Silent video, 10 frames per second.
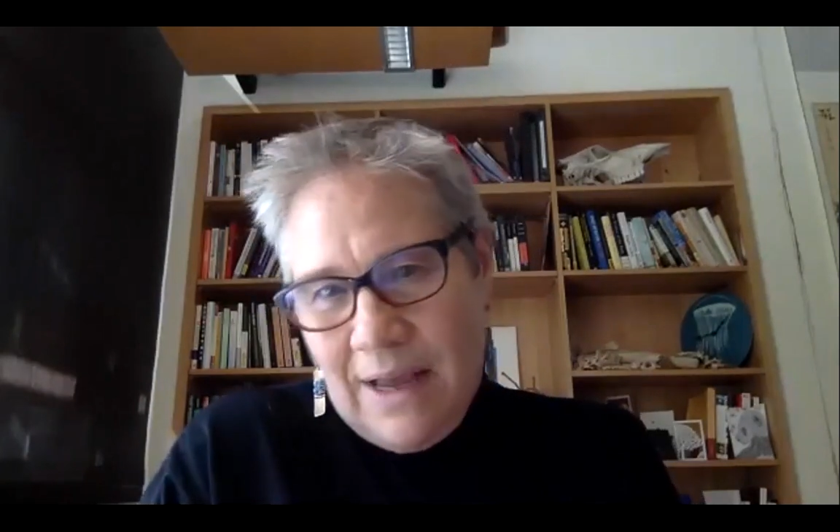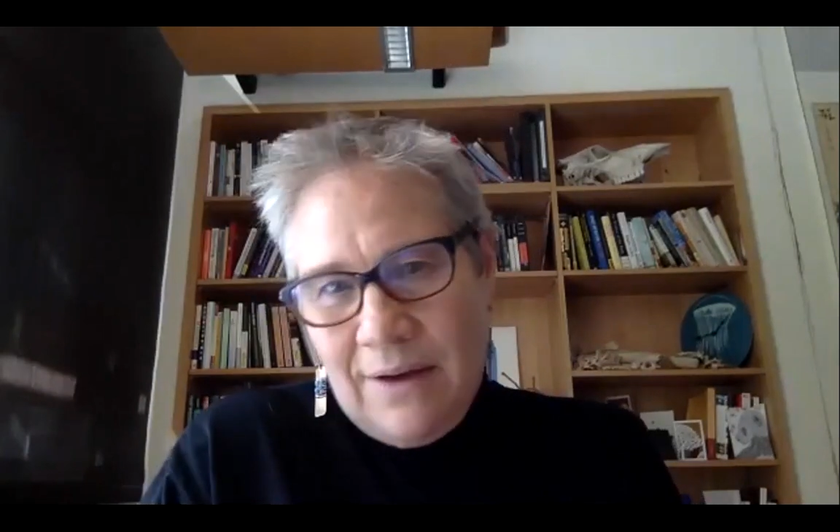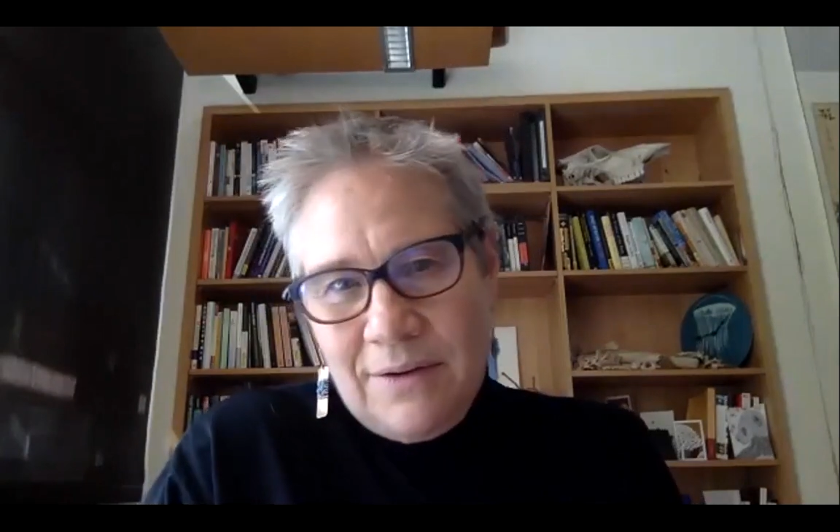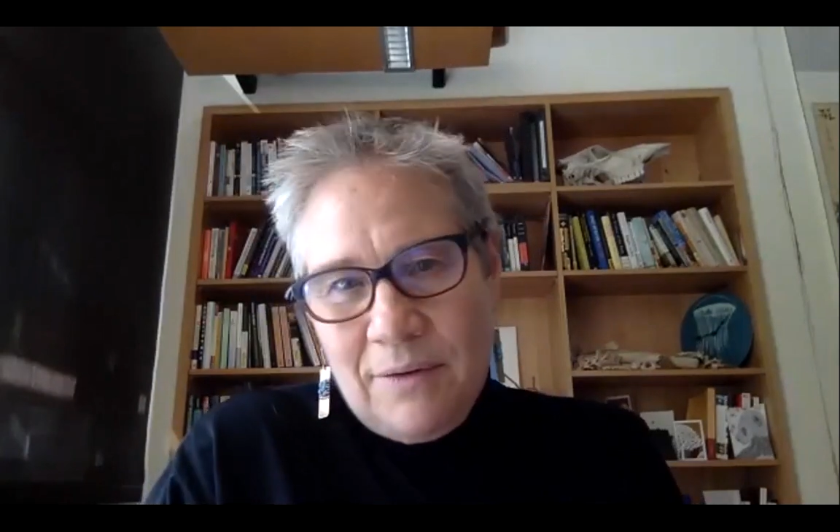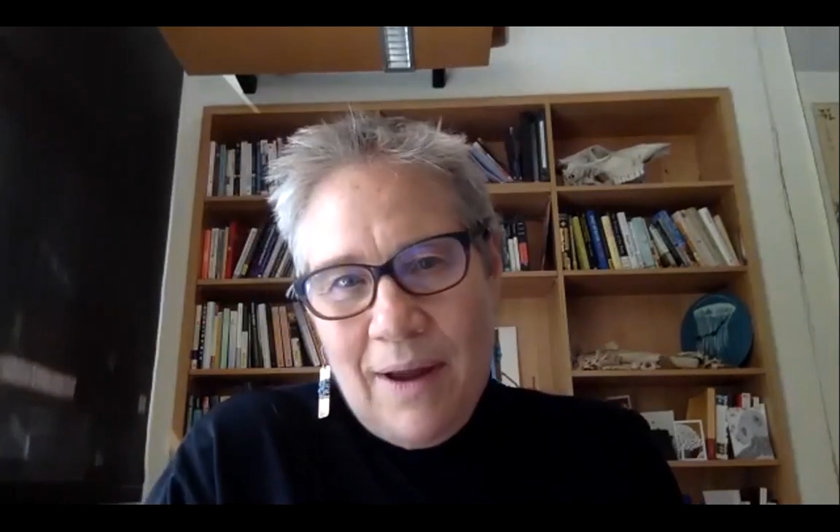
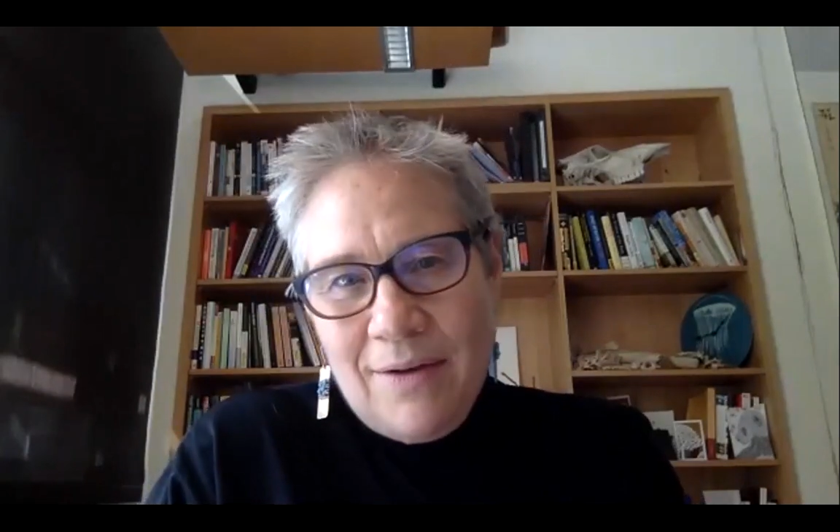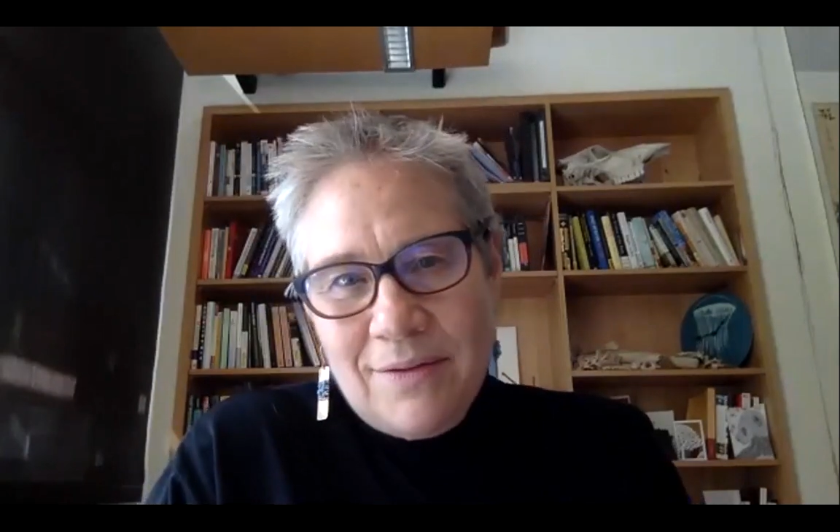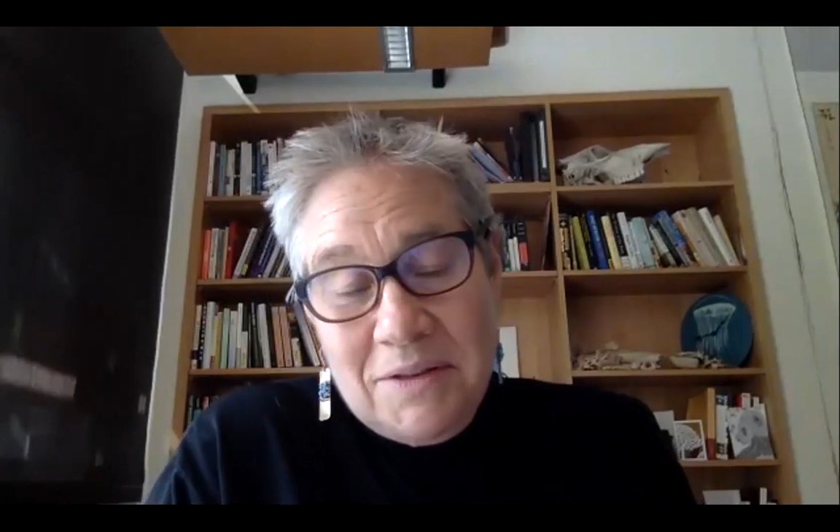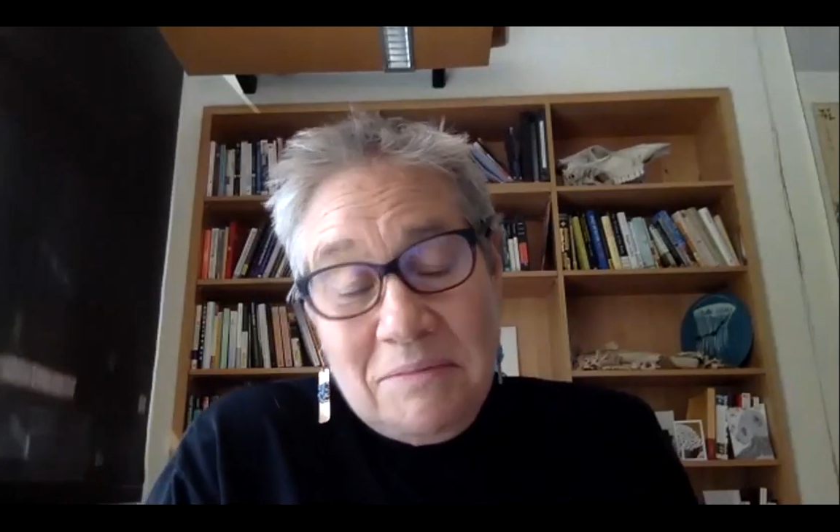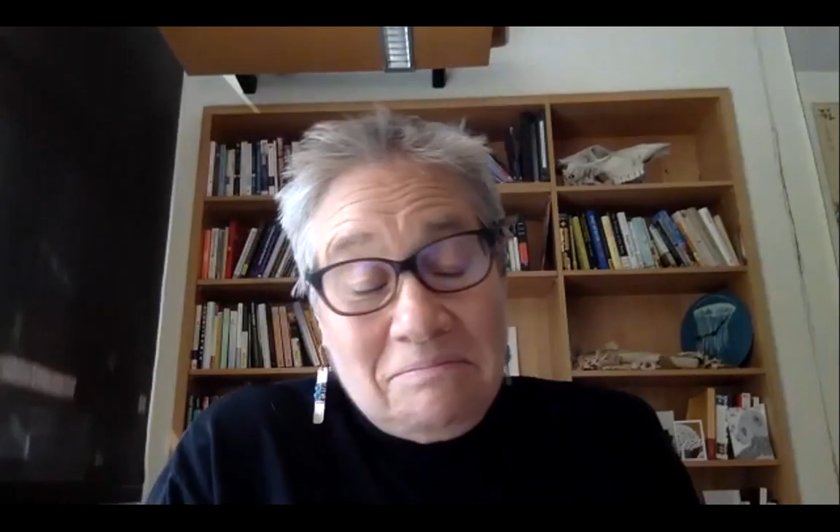out and
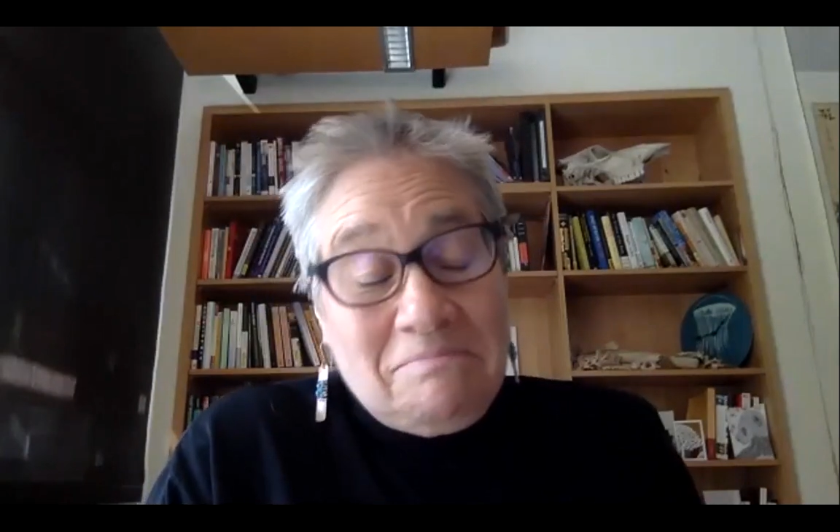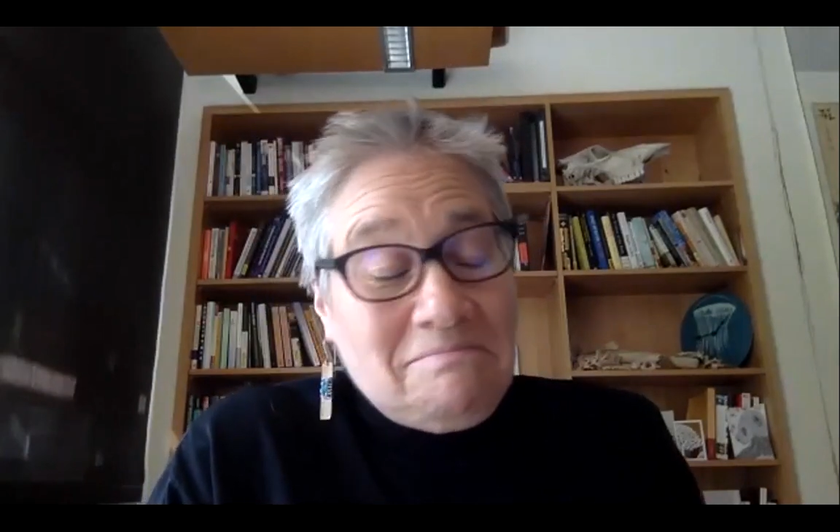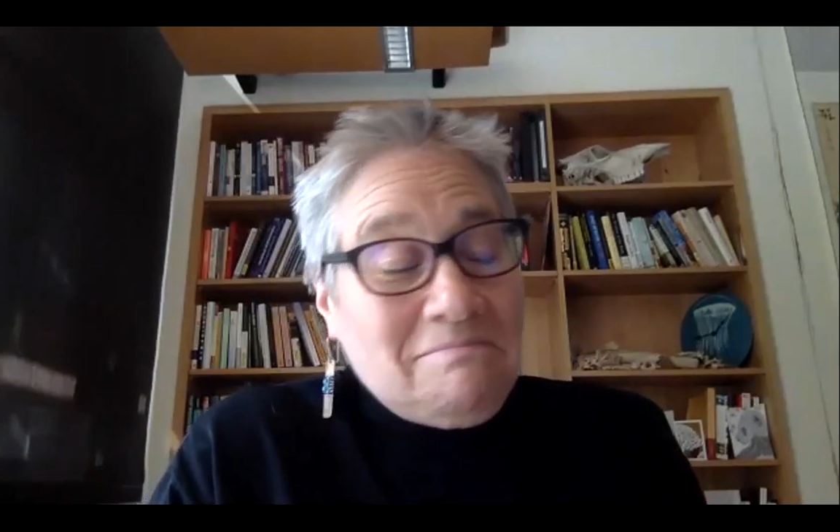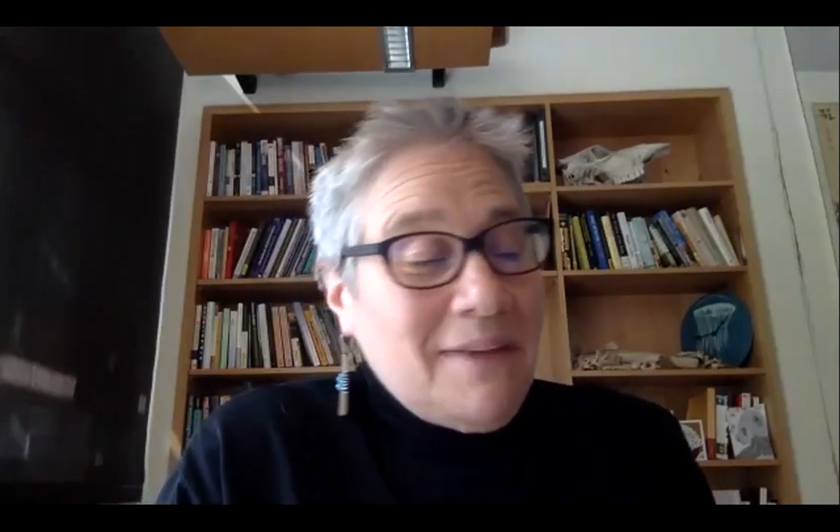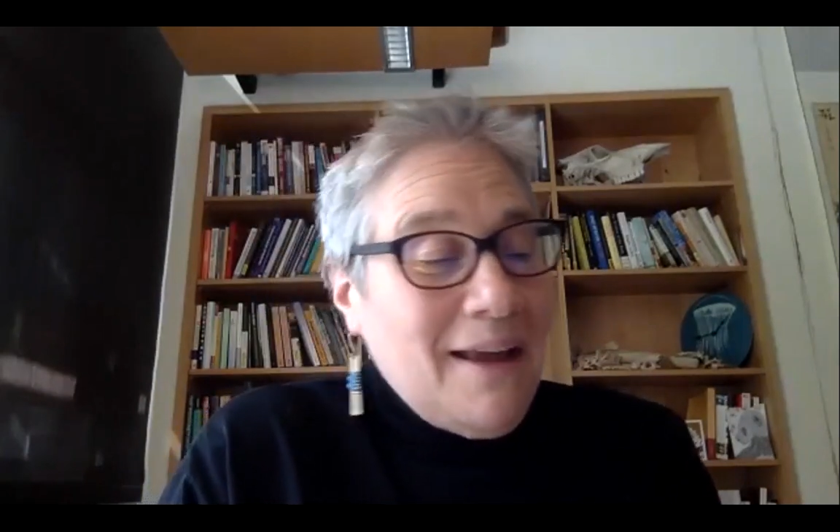around.
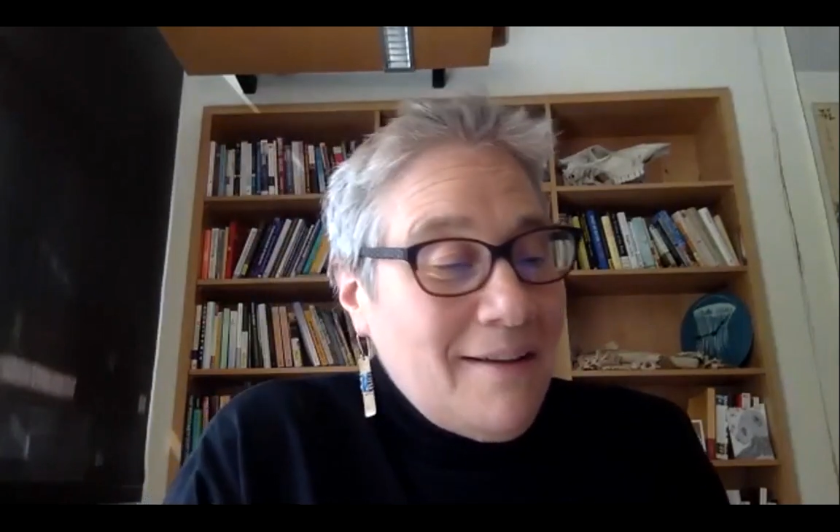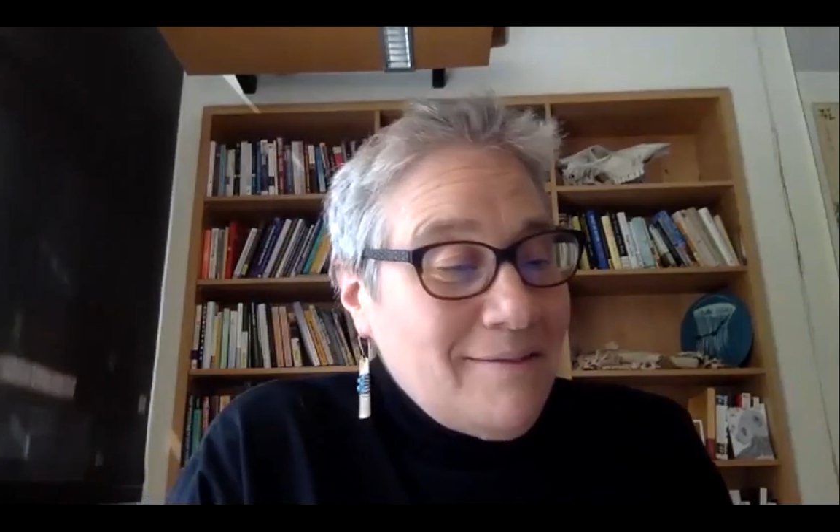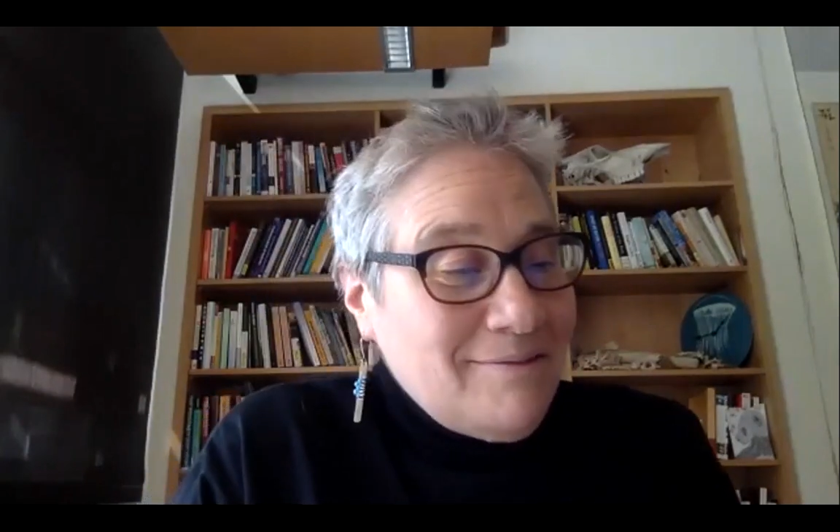Yeah.